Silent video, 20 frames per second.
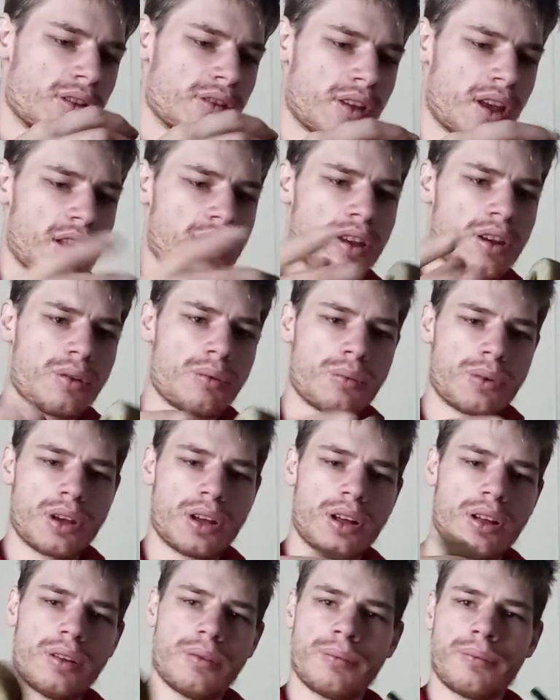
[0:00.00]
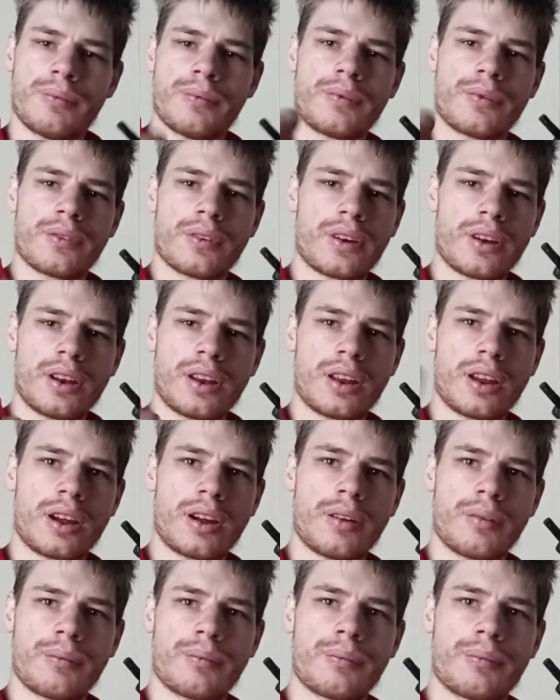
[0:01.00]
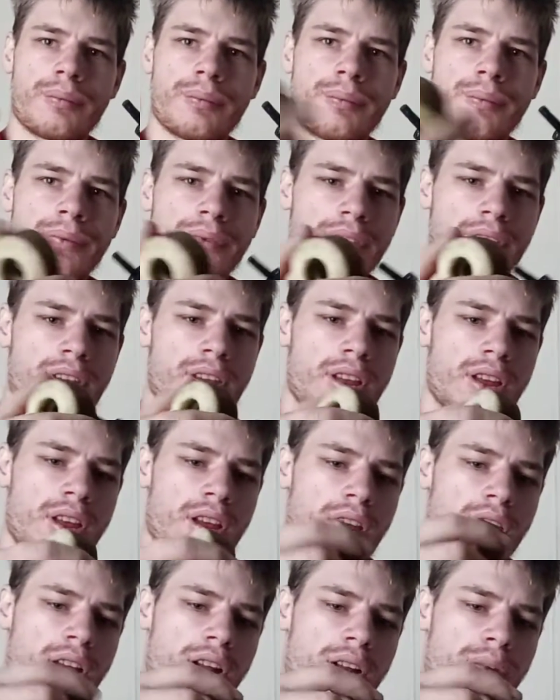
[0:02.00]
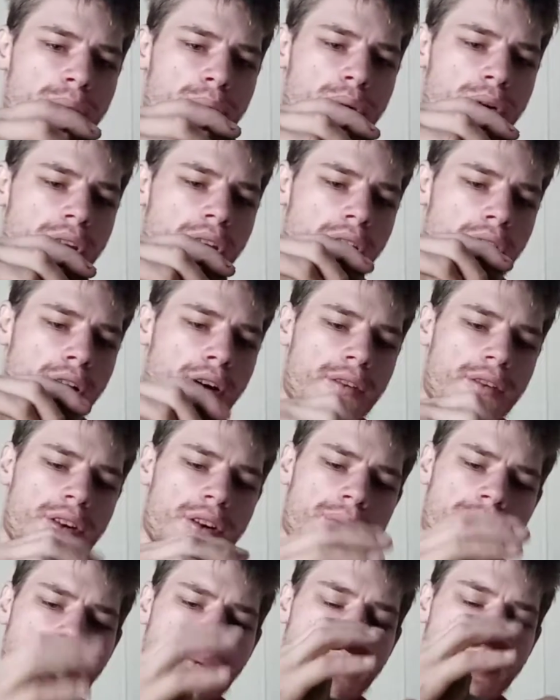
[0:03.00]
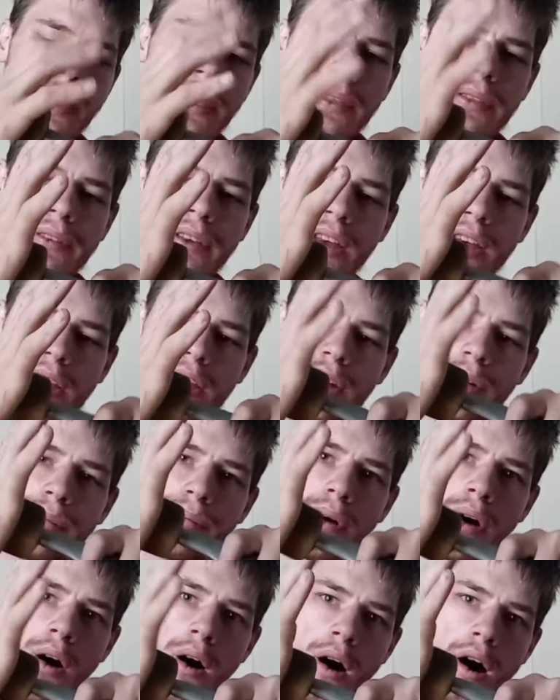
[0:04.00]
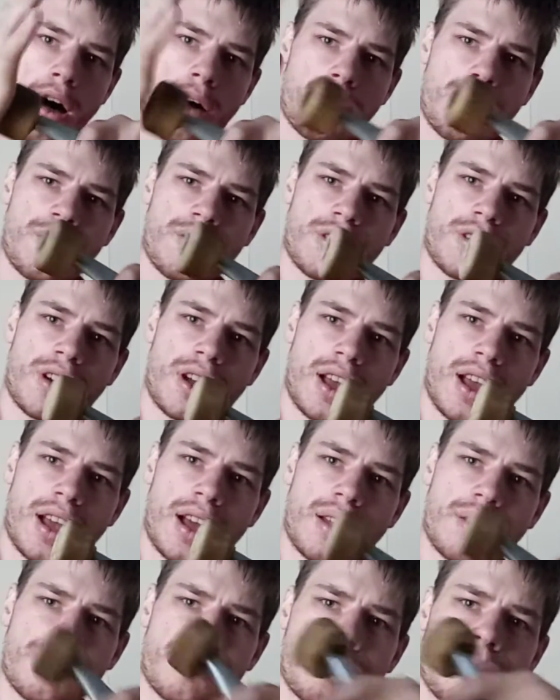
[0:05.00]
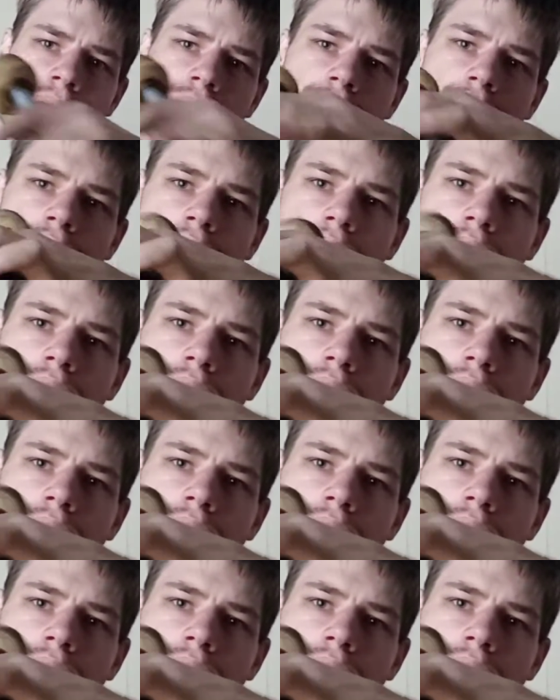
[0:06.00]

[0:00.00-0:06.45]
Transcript: Take your wheel right here, put it over, take your palm of your hand